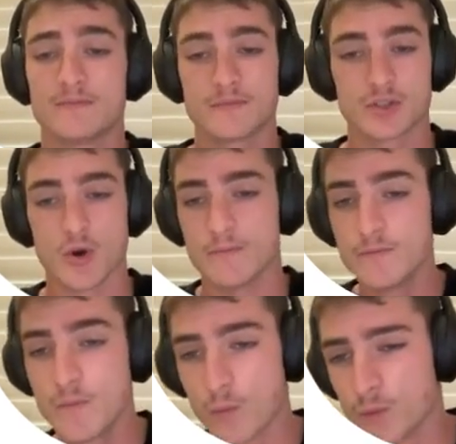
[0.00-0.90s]
So
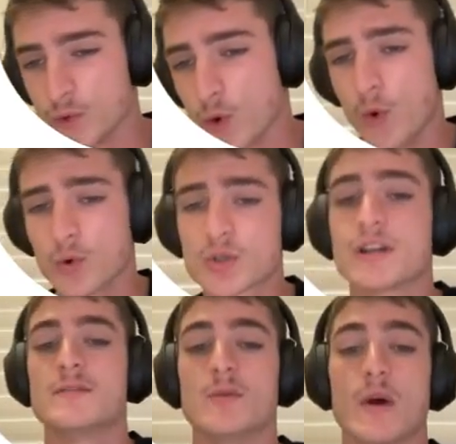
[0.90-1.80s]
you also
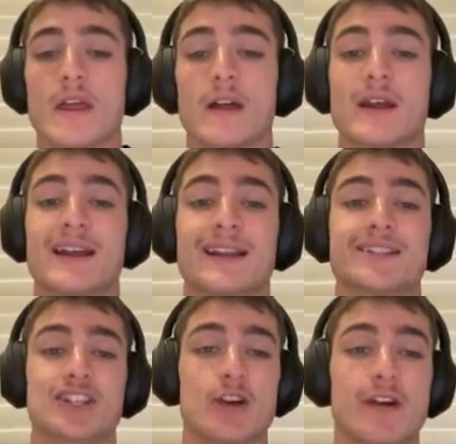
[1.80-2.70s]
need to be aware that
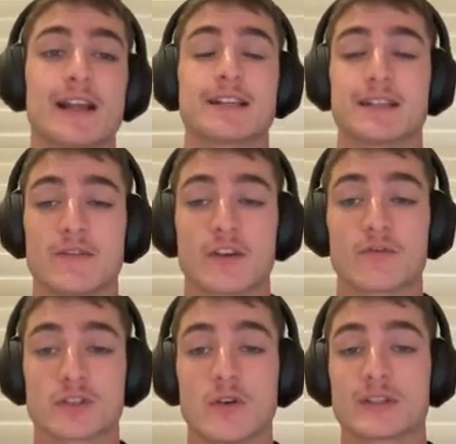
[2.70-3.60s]
generating significant
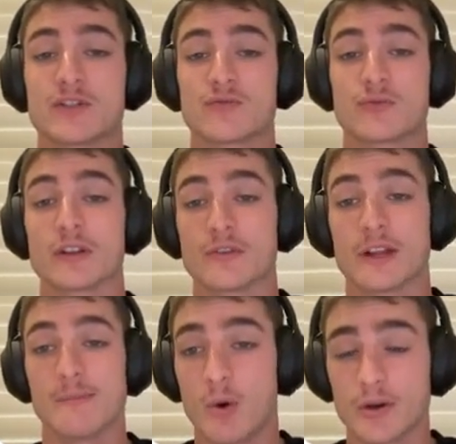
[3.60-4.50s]
results is really, really
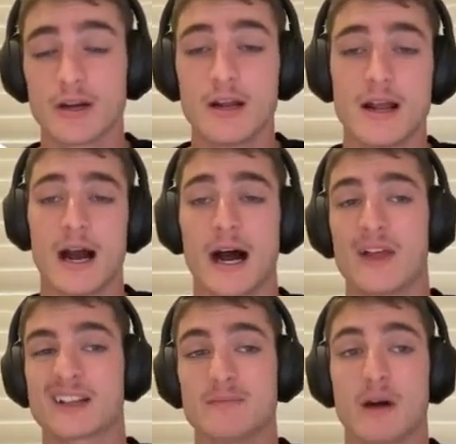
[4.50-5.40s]
important.
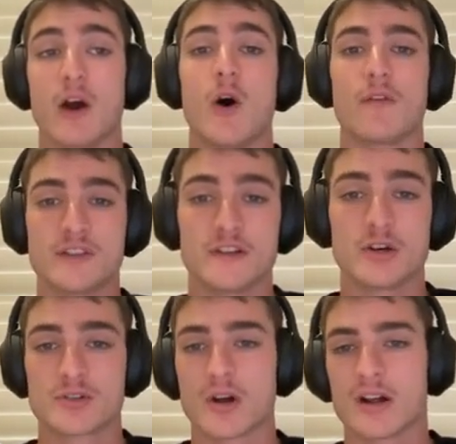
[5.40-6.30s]
That's in my offers
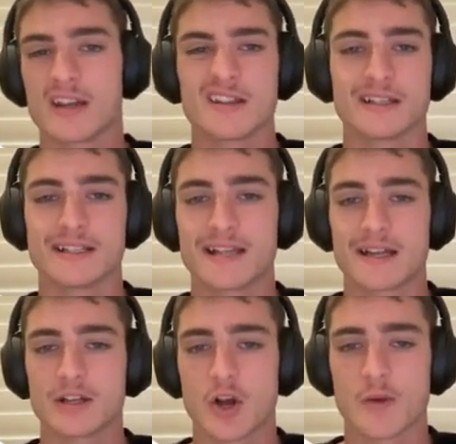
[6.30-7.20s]
video, so I'll either link that
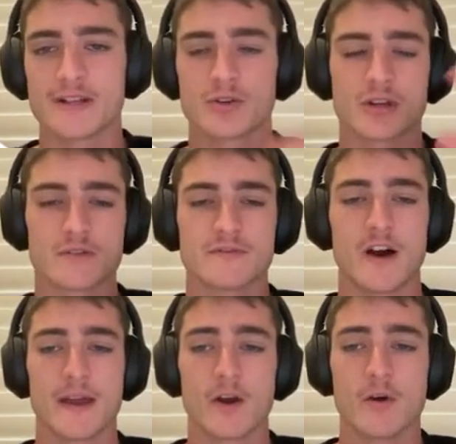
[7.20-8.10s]
in the comments or you can
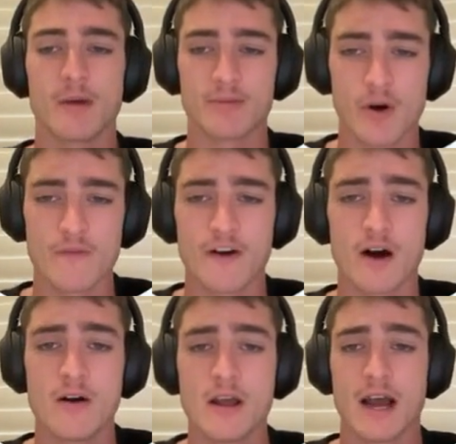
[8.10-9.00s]
find that on my
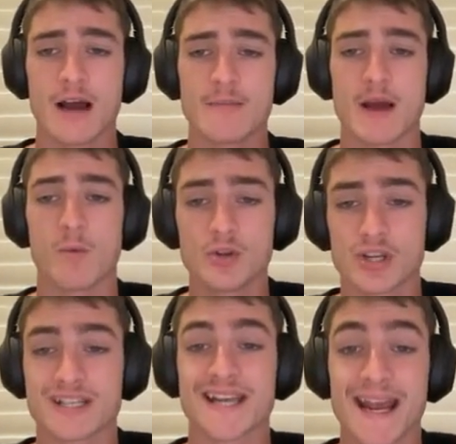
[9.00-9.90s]
profile. And what you
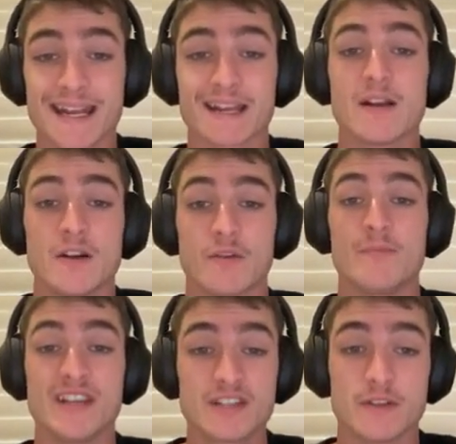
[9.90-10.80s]
can take from
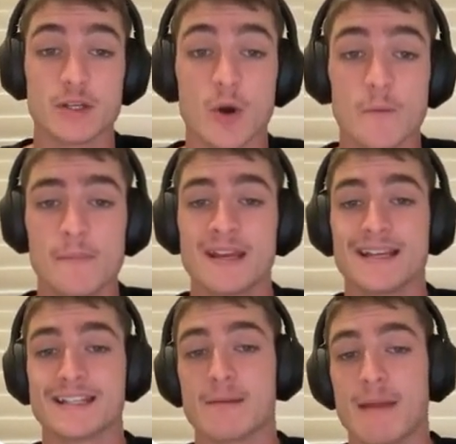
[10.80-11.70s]
this video
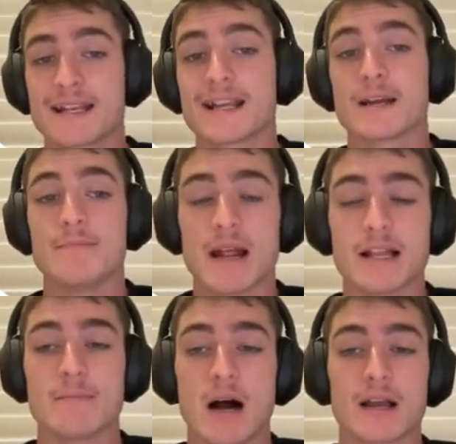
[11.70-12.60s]
is that making
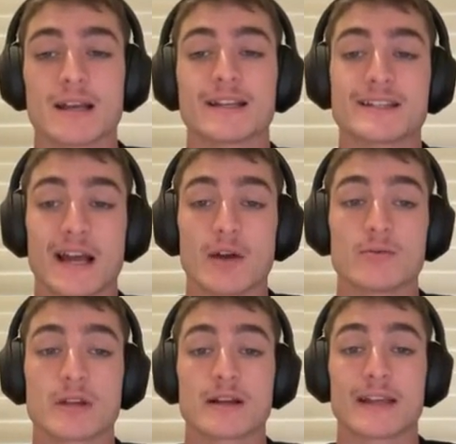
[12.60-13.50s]
compelling marketing and
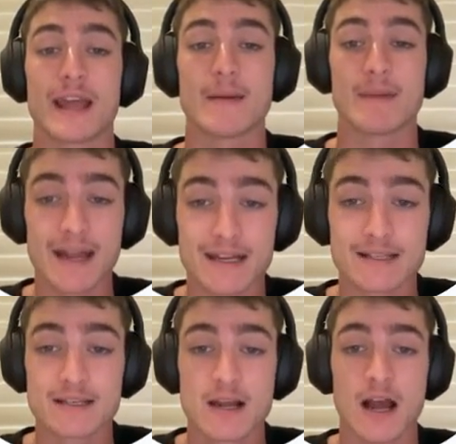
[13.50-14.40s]
sales
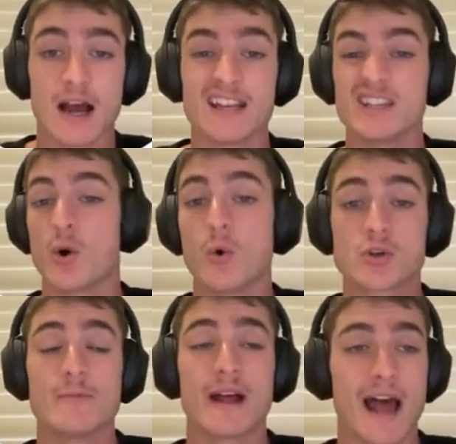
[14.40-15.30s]
campaigns is
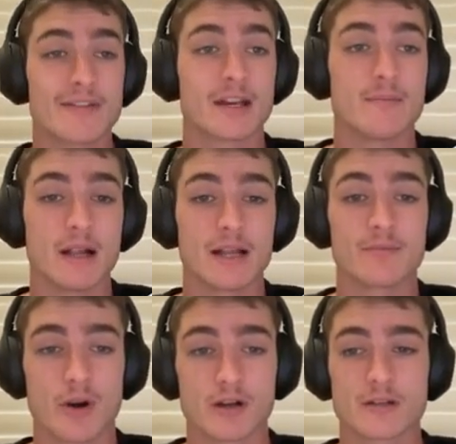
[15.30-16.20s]
also about having a compelling
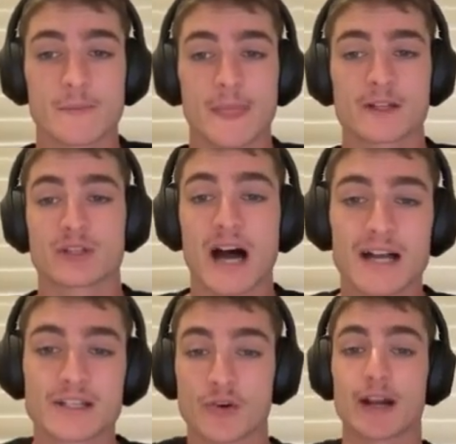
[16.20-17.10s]
product. So it's
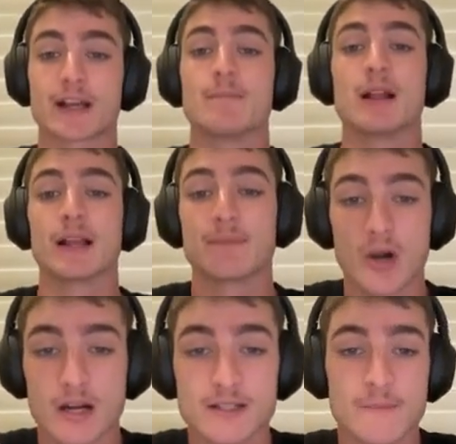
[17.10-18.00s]
hard to create a compelling
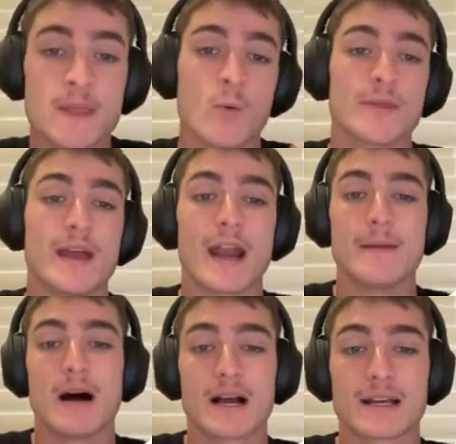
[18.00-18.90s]
product without a
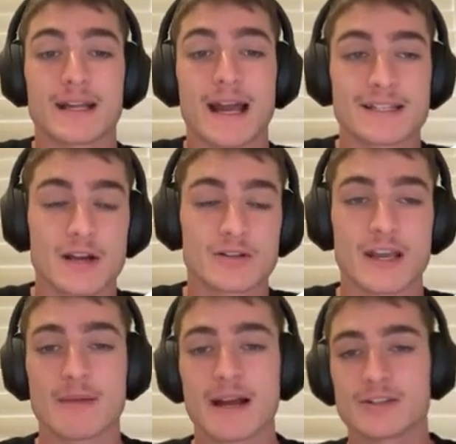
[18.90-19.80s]
marketing and sales
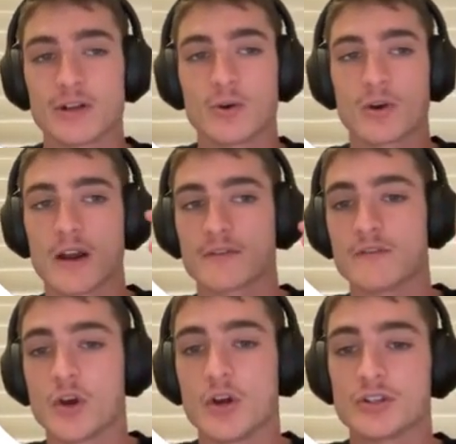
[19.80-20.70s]
campaign. So they all kind of
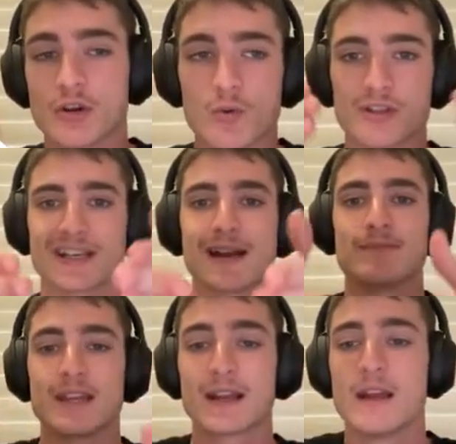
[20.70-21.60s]
converge. They're all the same
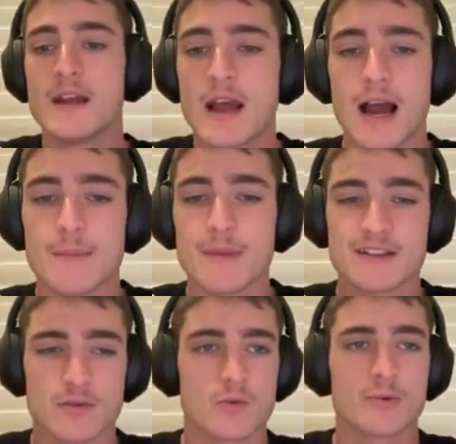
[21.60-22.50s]
thing. And
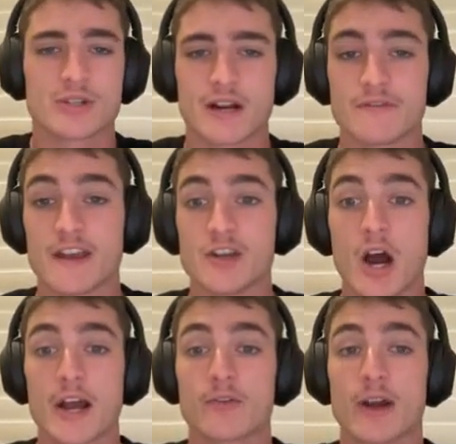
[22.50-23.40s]
it's almost like a Venn
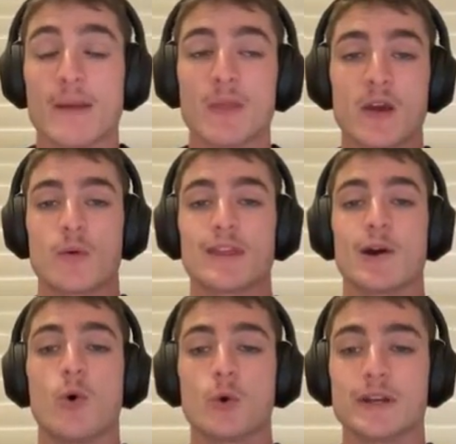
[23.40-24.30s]
diagram where they're
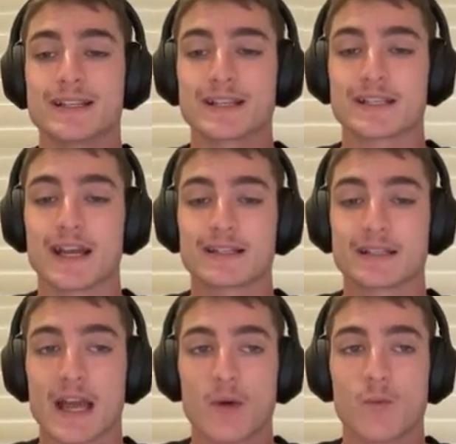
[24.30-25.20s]
all
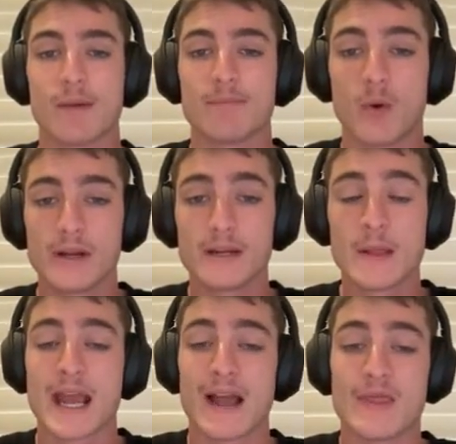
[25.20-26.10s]
intersecting at one point,
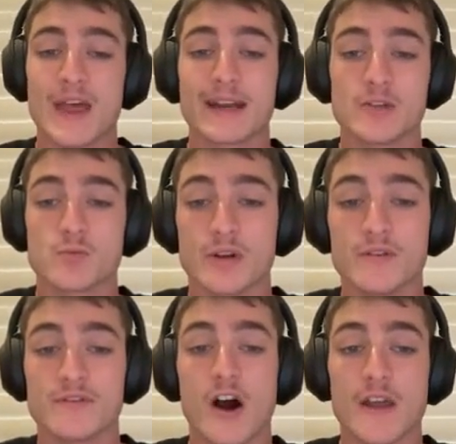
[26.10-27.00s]
and that is where you
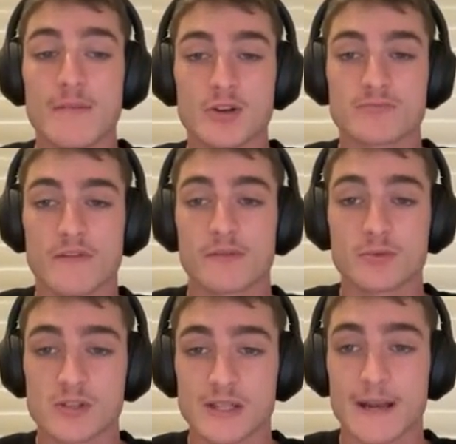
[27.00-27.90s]
find the most profitable
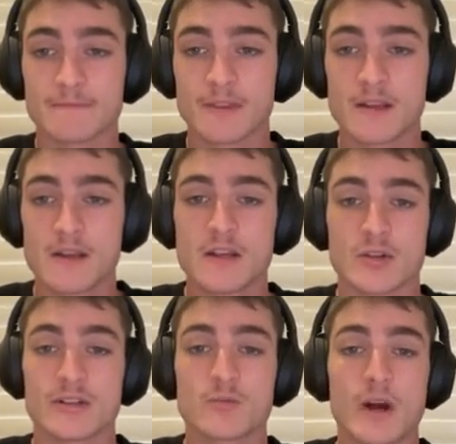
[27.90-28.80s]
state. So
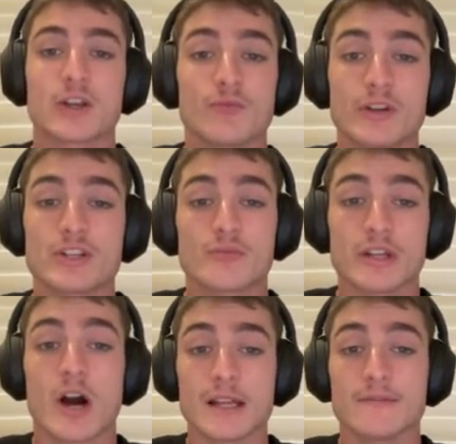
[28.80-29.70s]
this is why reach a really
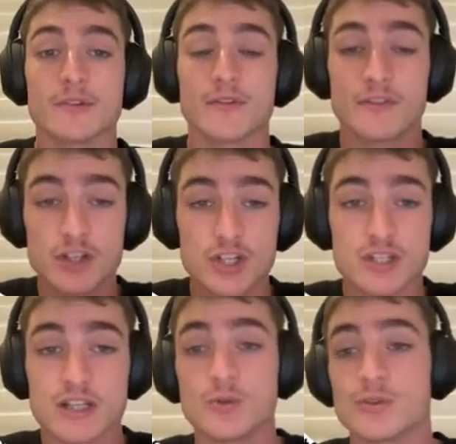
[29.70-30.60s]
high level of
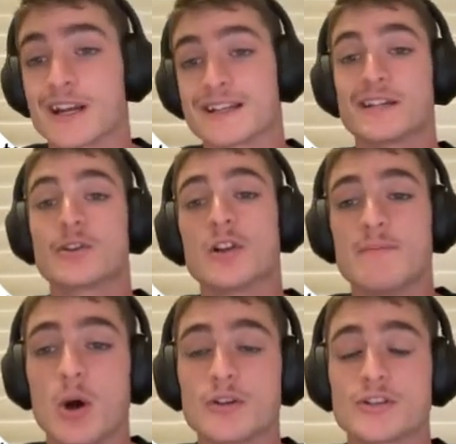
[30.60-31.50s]
efficiency using a singular
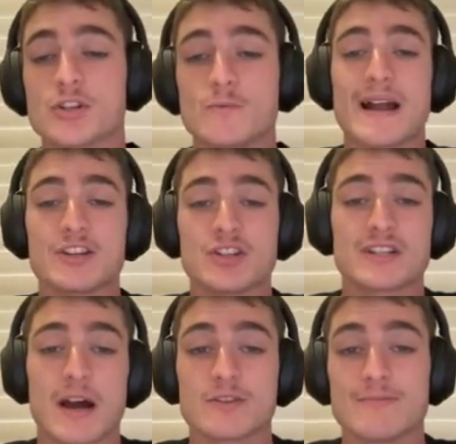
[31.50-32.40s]
person to manage the
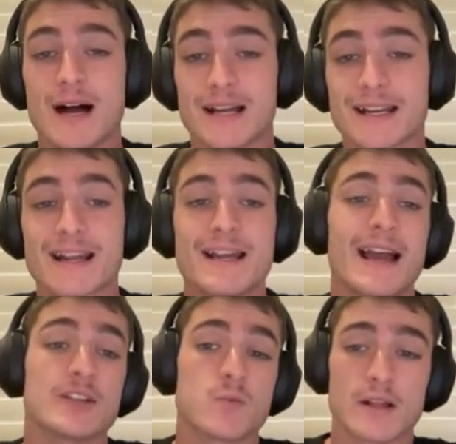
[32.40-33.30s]
sales marketing,
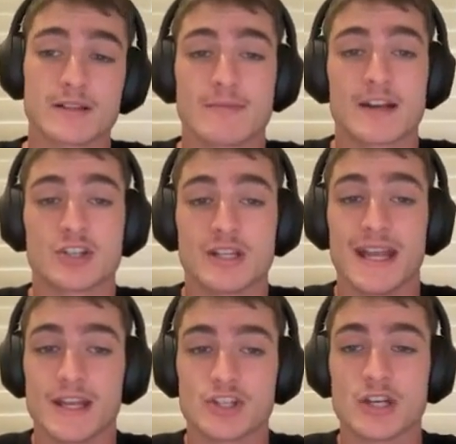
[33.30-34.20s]
as well as managing the
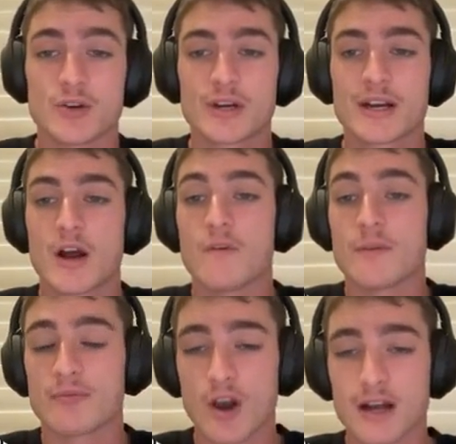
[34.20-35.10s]
engineering of the
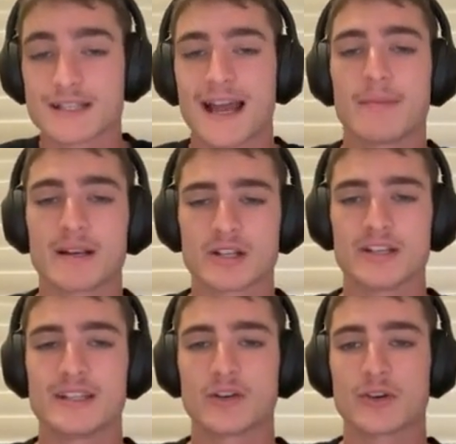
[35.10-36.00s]
product and basically
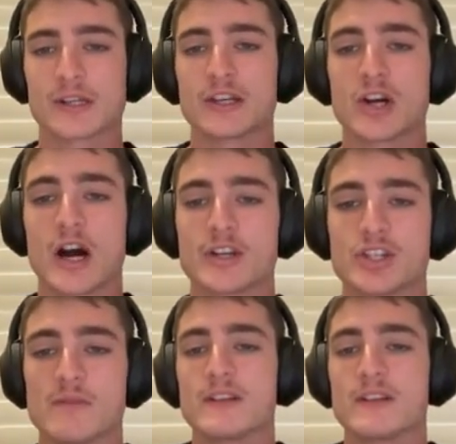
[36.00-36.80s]
steering the entire ship.